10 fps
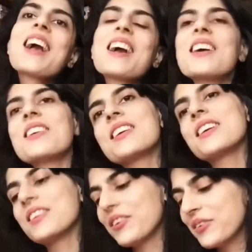
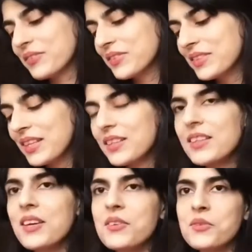Okay, no,
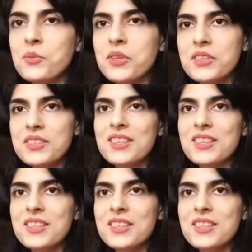that was weird.